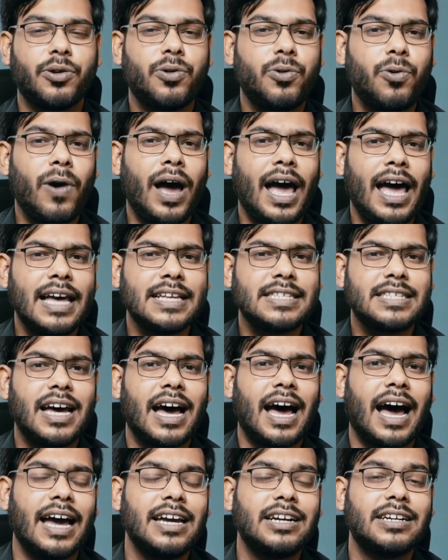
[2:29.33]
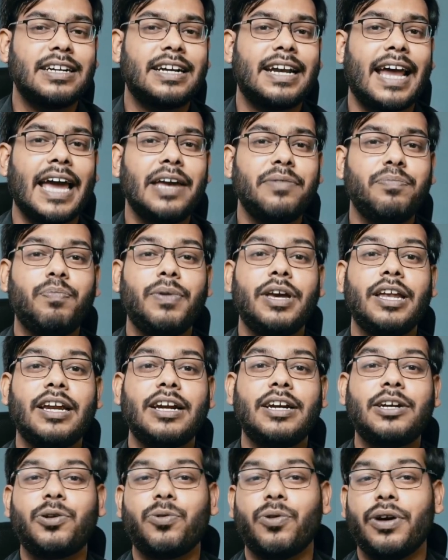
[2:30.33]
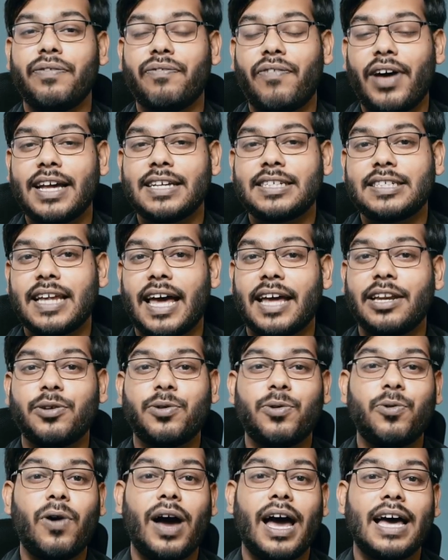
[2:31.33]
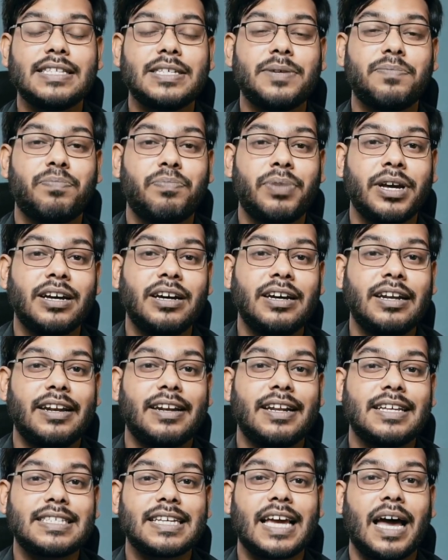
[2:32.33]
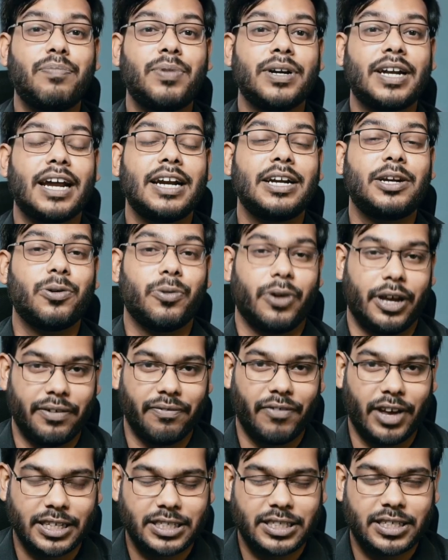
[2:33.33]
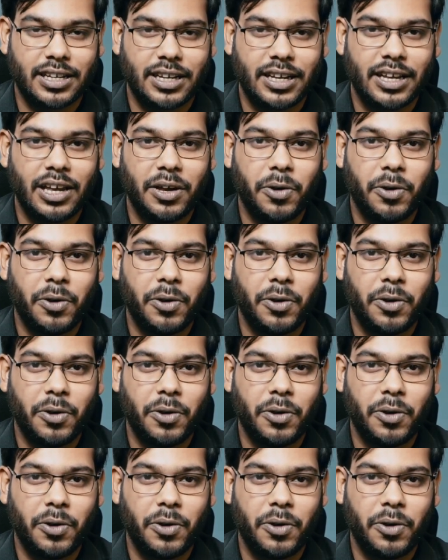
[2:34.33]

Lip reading: Who has a higher time period to invest and who has a bigger risk appetite to invest?